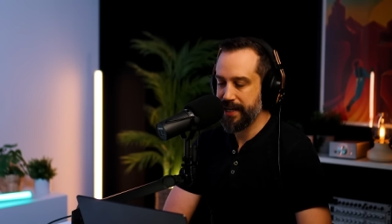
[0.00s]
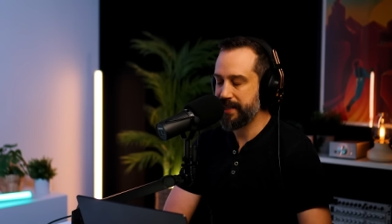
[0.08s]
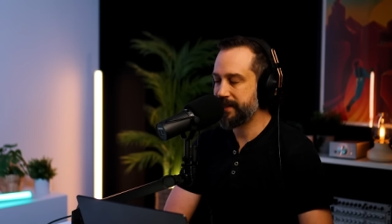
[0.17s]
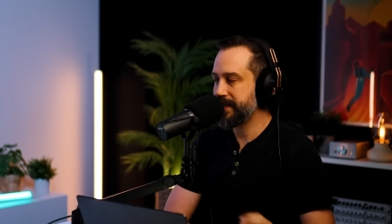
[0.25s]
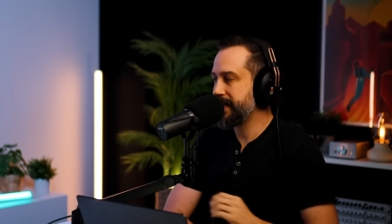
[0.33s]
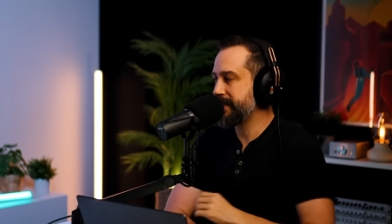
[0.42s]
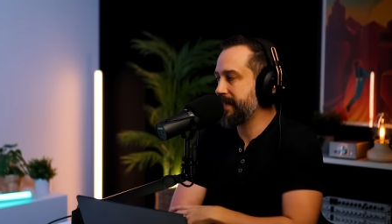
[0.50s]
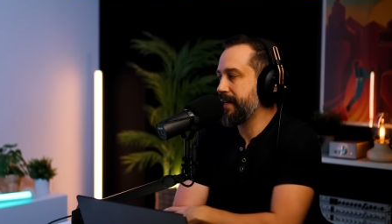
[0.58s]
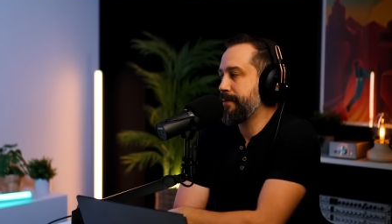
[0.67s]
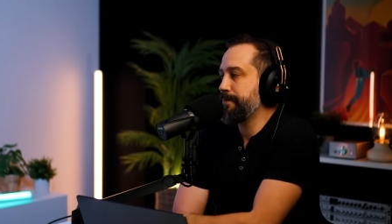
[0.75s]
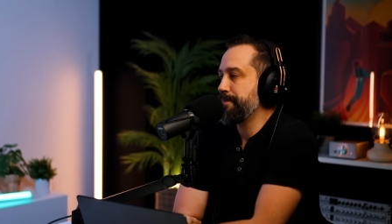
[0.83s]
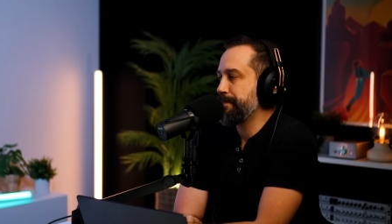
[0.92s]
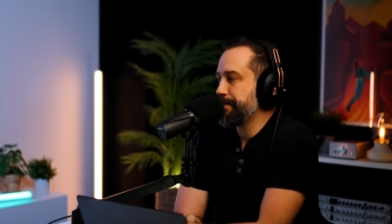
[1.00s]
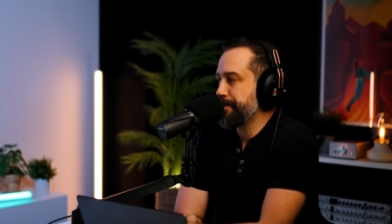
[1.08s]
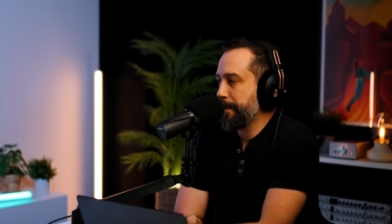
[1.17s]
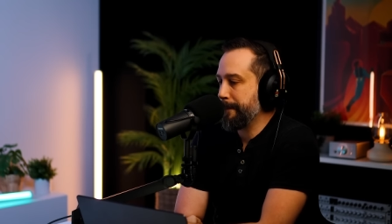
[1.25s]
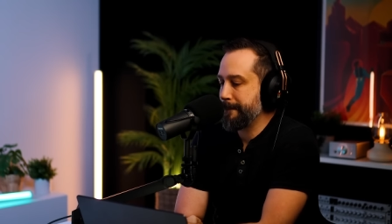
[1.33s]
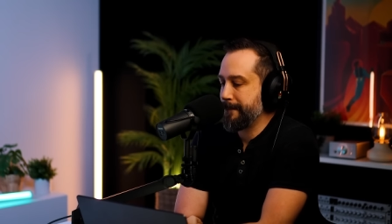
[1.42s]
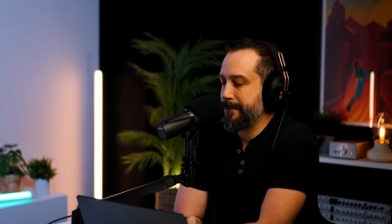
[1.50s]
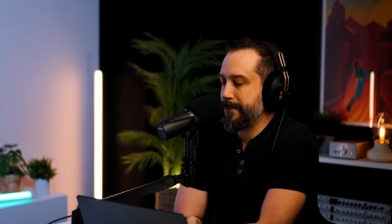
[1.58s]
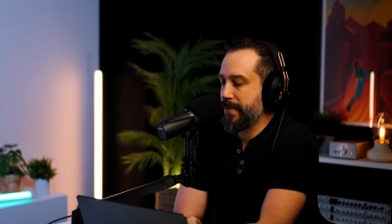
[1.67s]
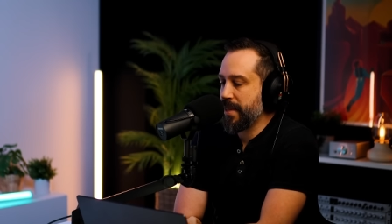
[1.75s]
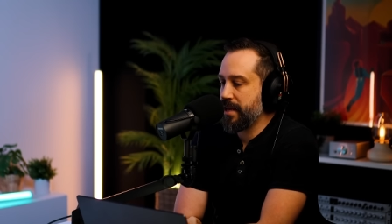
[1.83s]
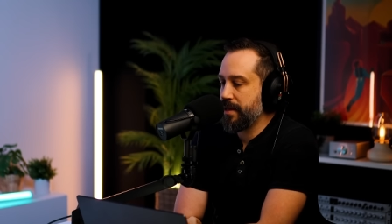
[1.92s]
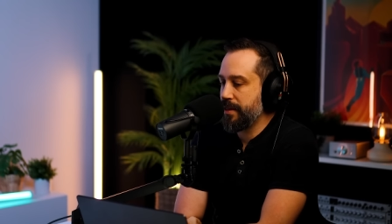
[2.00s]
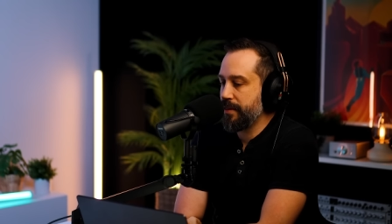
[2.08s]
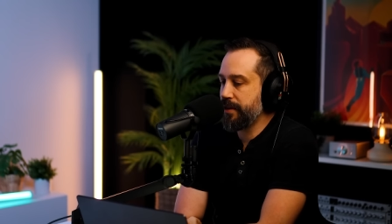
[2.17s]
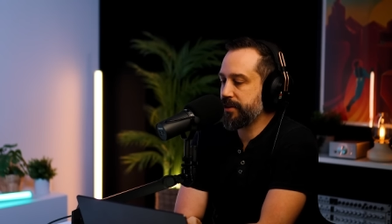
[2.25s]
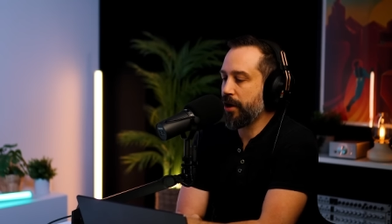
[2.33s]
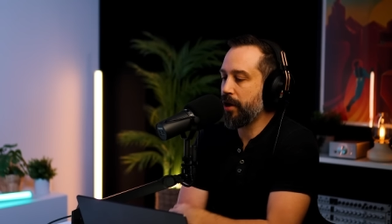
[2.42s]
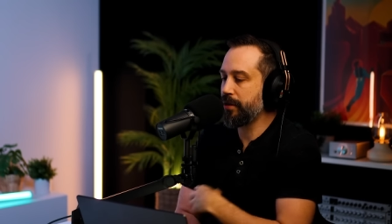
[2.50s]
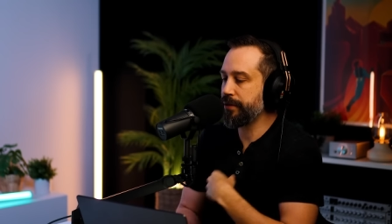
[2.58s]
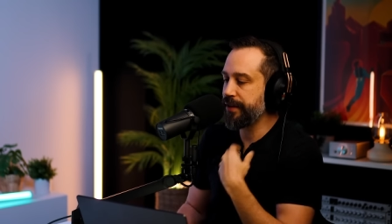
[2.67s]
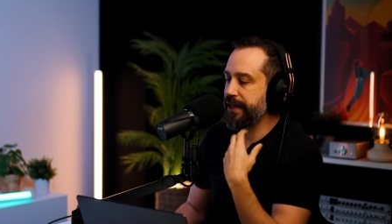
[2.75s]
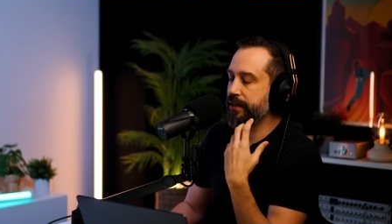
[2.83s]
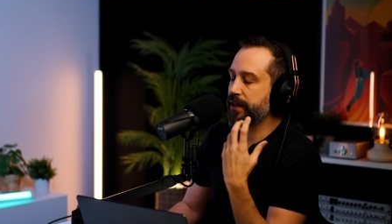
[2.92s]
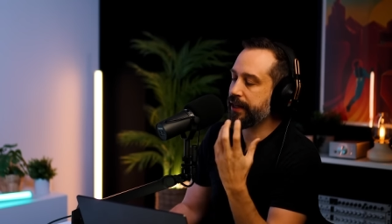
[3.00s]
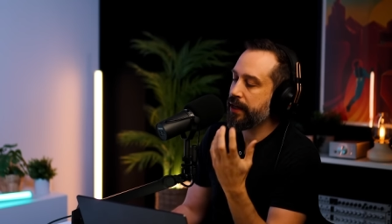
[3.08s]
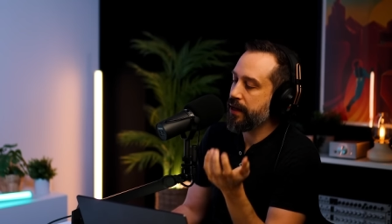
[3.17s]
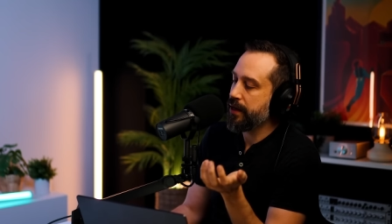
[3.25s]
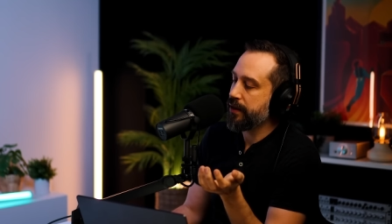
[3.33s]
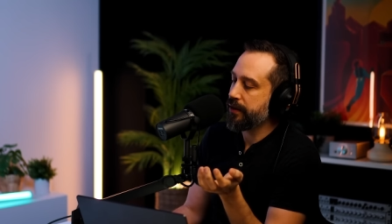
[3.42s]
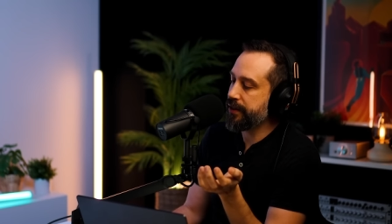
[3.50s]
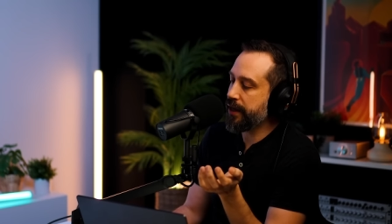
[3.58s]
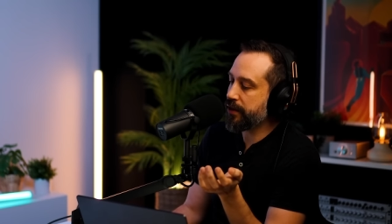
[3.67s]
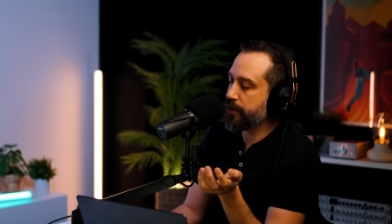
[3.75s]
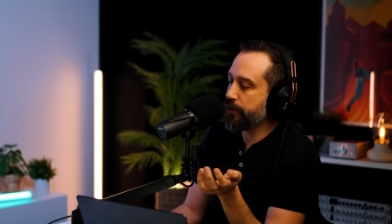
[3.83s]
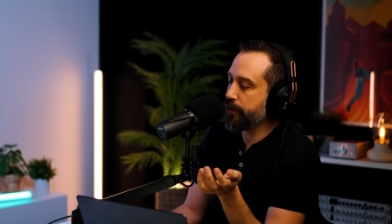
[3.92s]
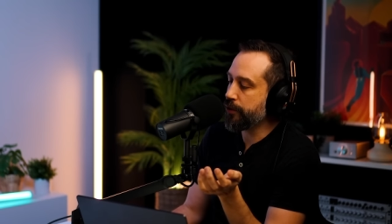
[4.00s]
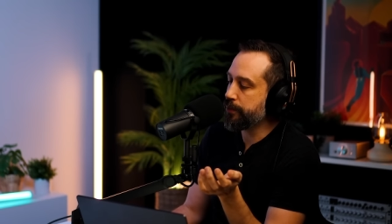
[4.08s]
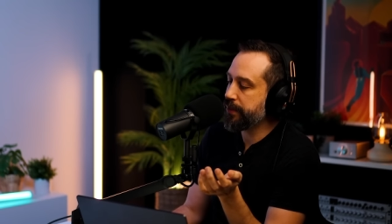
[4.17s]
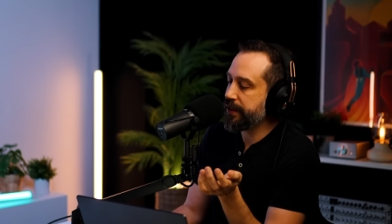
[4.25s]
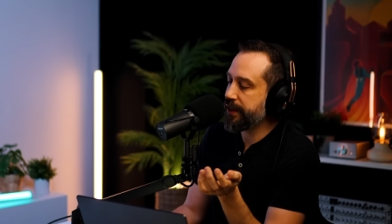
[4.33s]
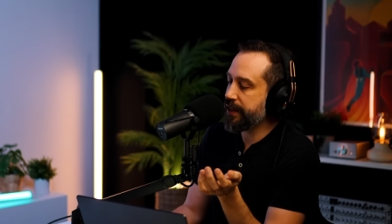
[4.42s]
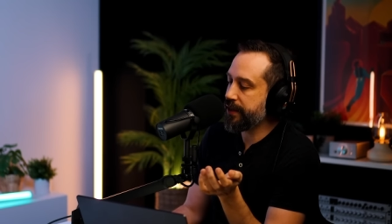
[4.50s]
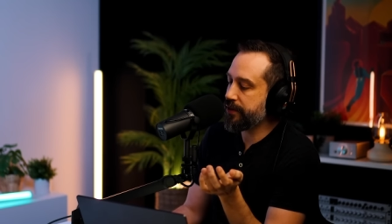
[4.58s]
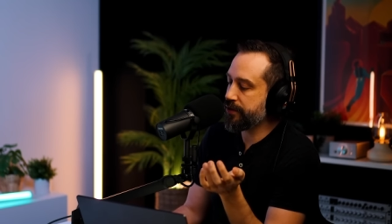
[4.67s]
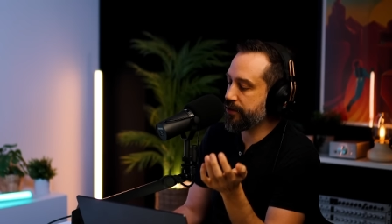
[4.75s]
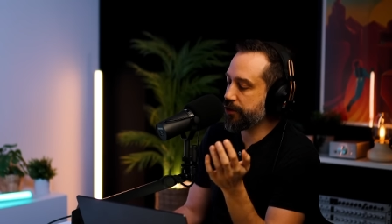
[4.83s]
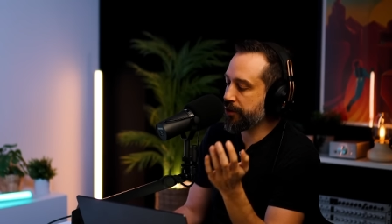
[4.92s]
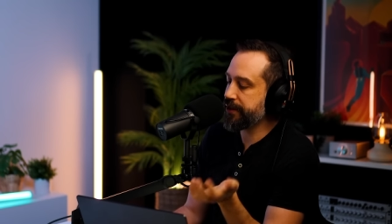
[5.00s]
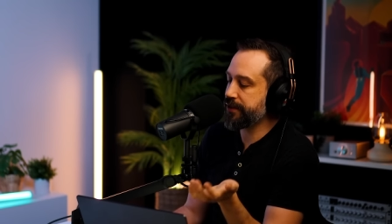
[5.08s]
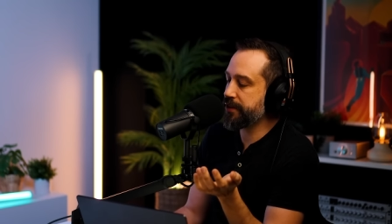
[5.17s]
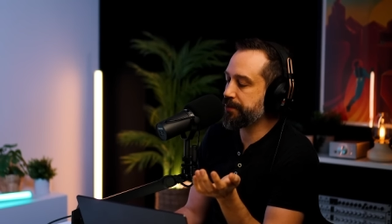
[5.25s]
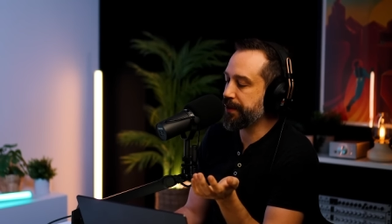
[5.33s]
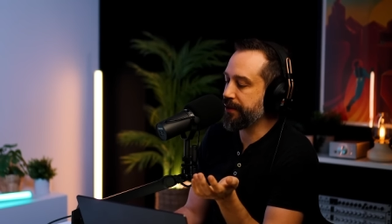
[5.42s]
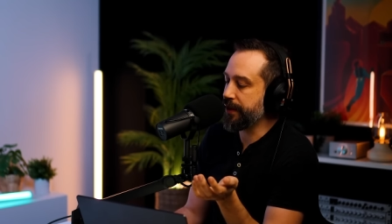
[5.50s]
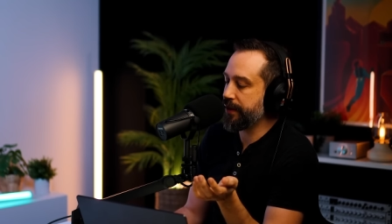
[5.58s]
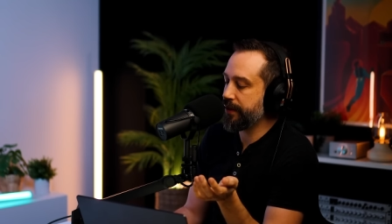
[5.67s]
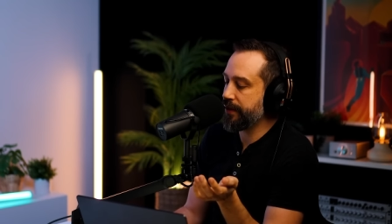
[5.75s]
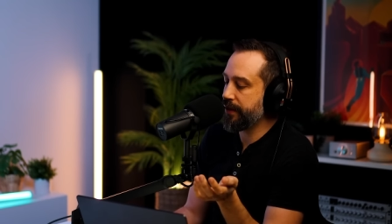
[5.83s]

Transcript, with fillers: he says, um, this whole thing, like Yakub is the trickster spirit.